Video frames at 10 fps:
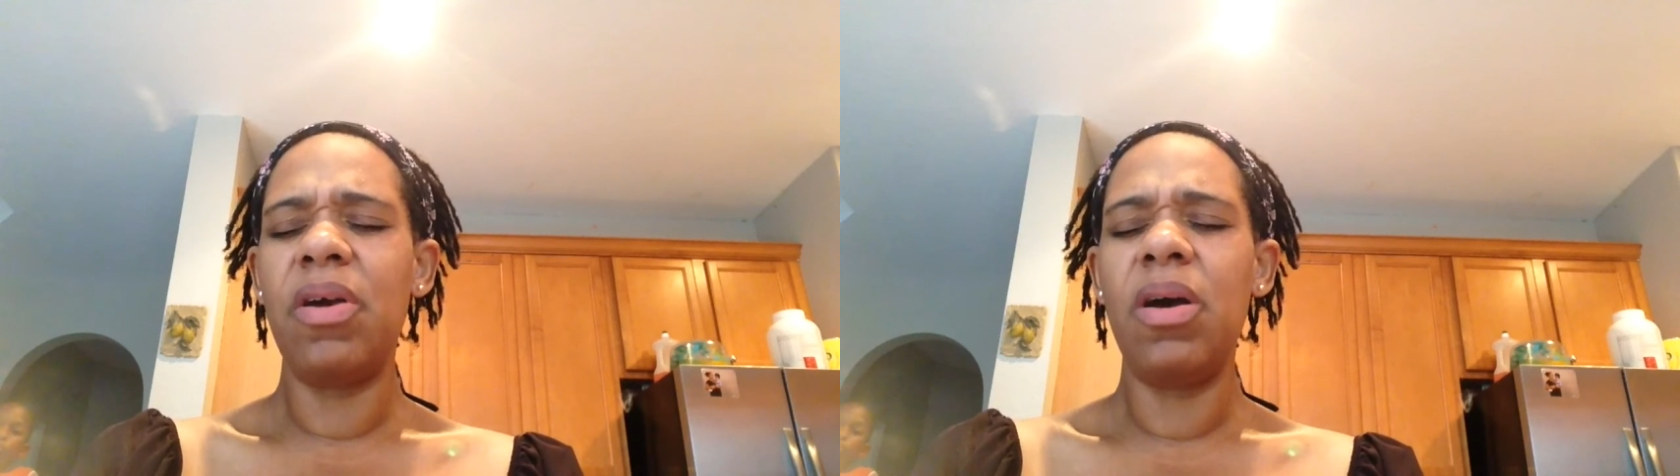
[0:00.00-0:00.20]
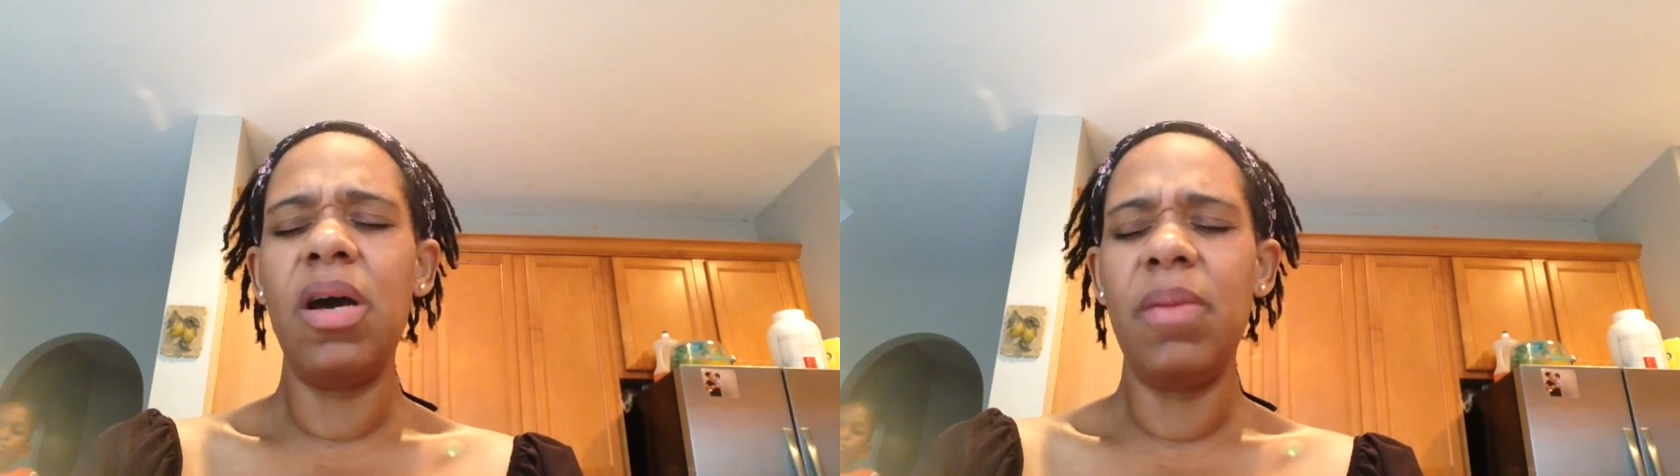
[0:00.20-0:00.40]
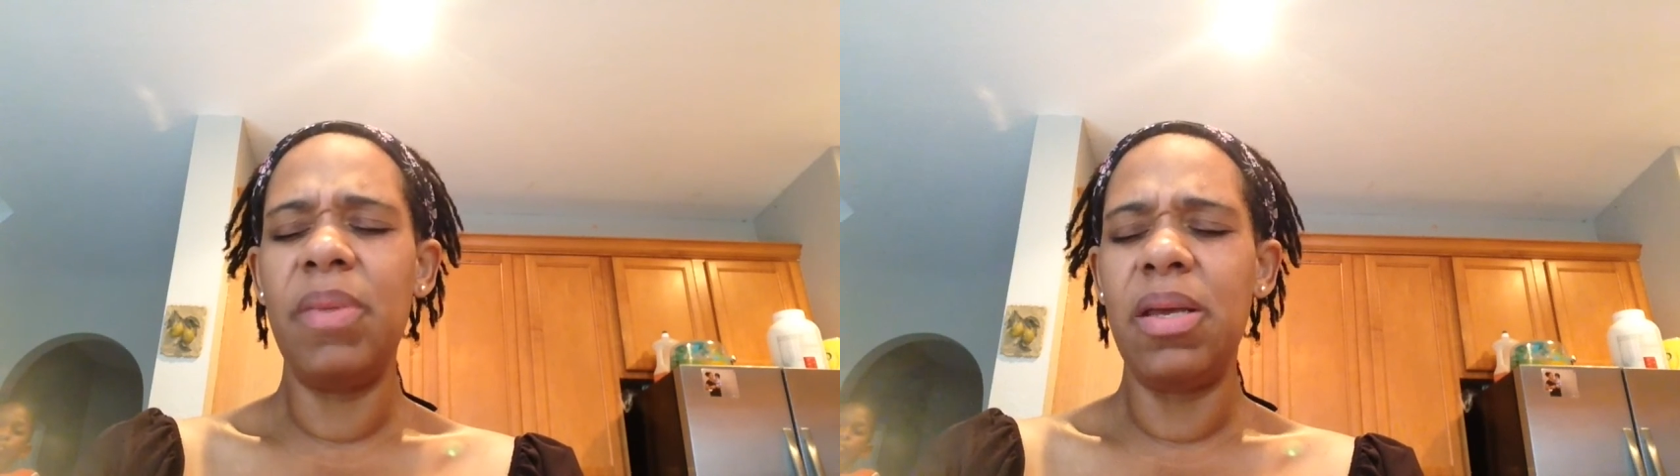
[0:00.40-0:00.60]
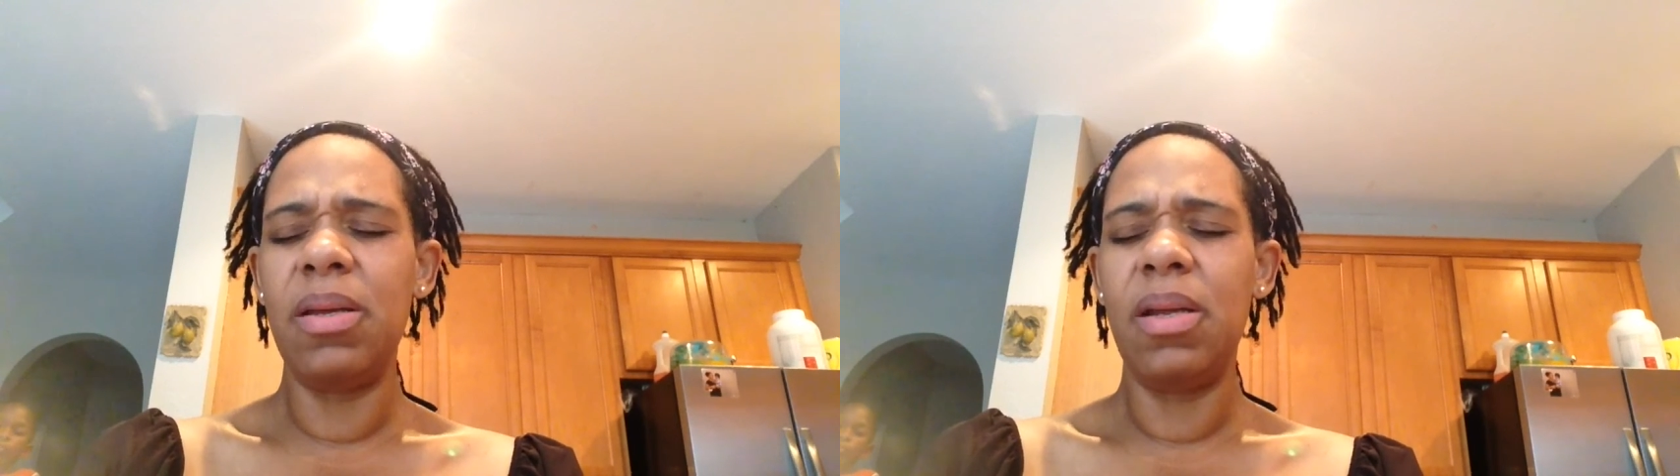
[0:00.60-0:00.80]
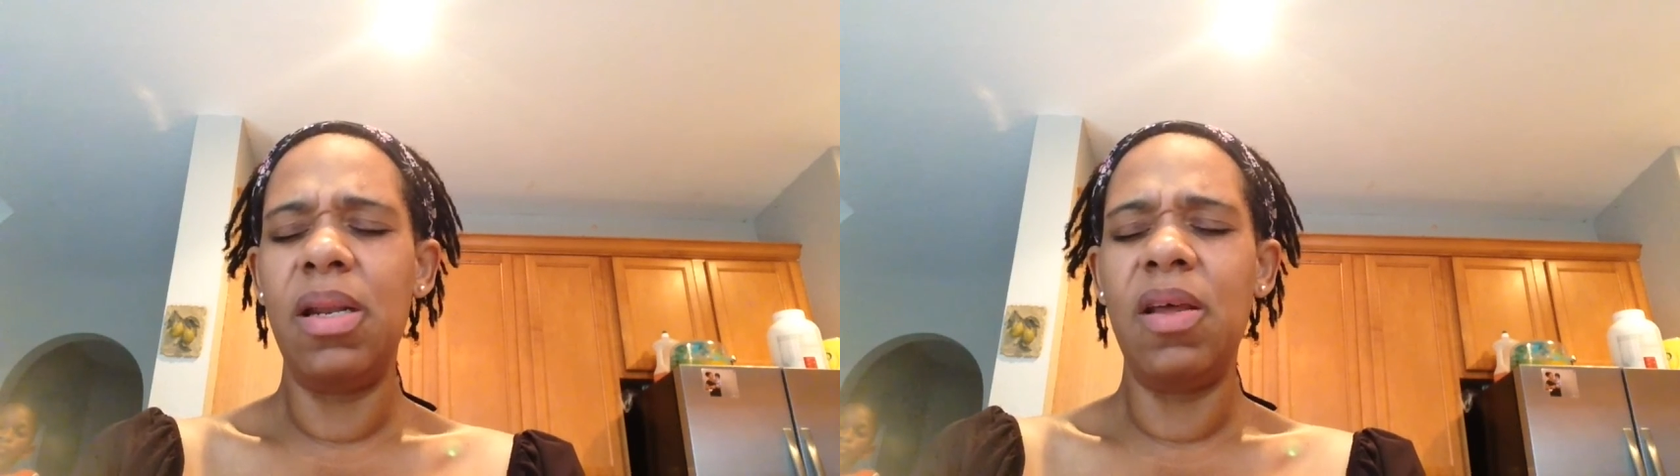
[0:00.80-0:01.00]
Hug me.
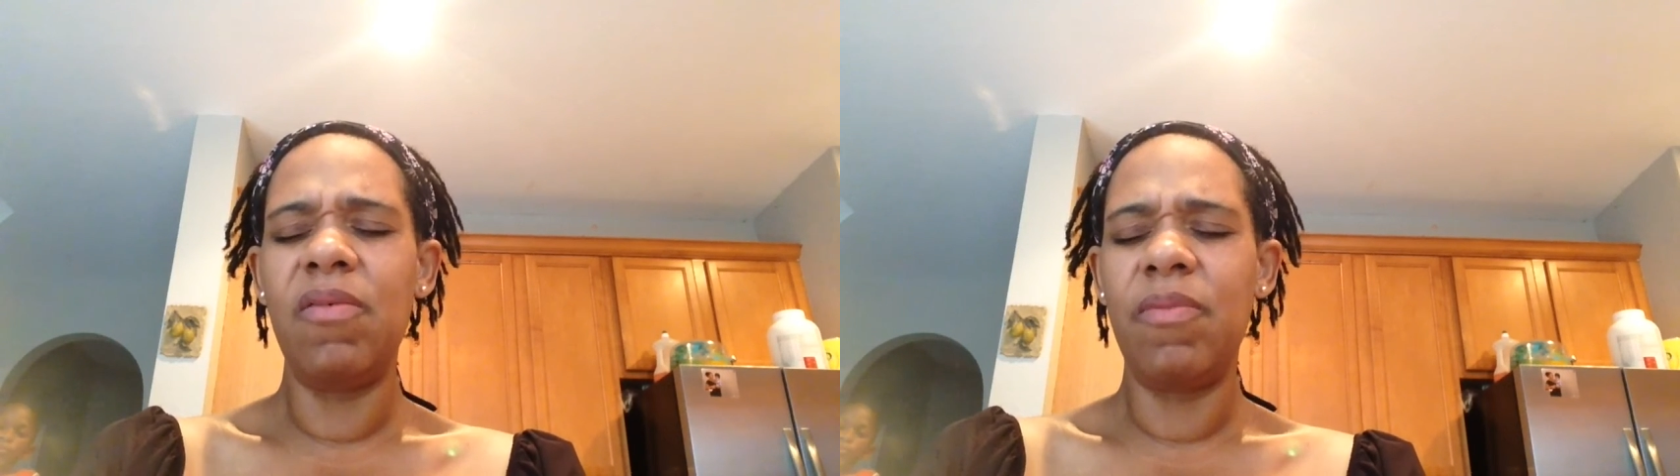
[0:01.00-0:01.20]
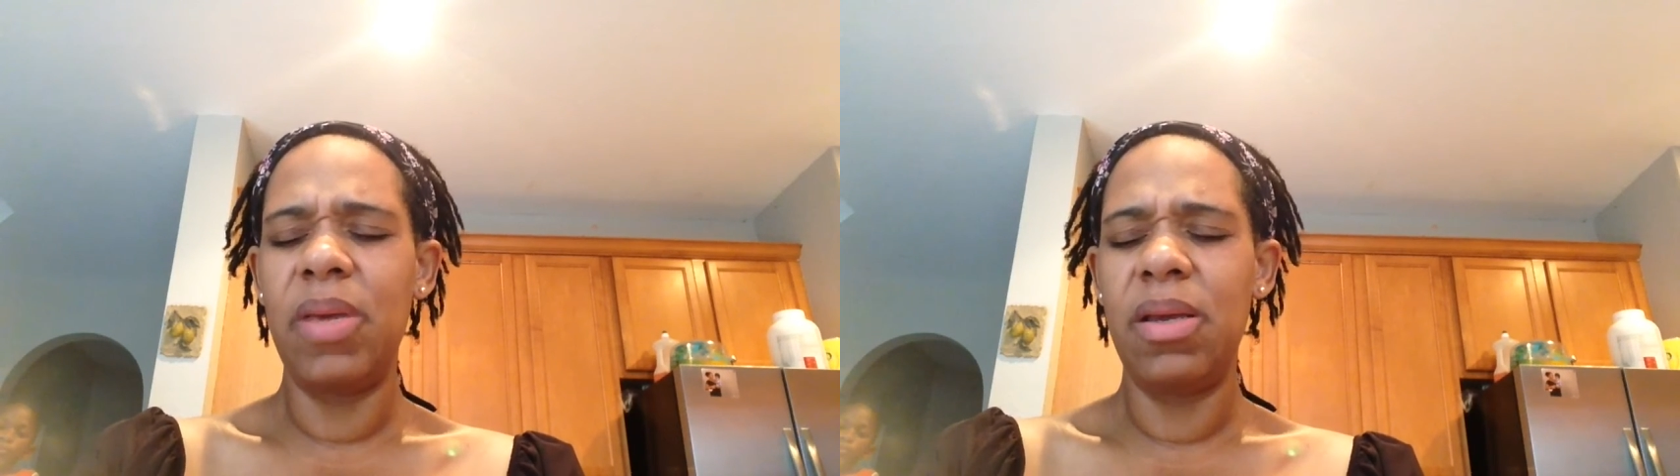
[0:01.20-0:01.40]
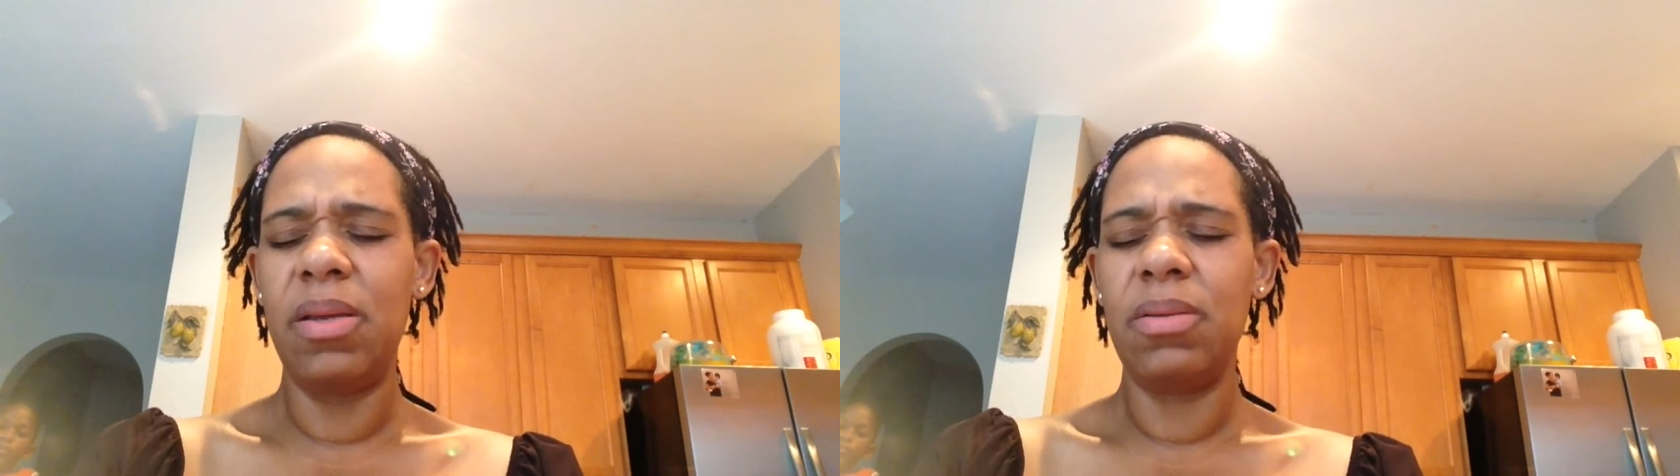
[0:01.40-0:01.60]
Love me.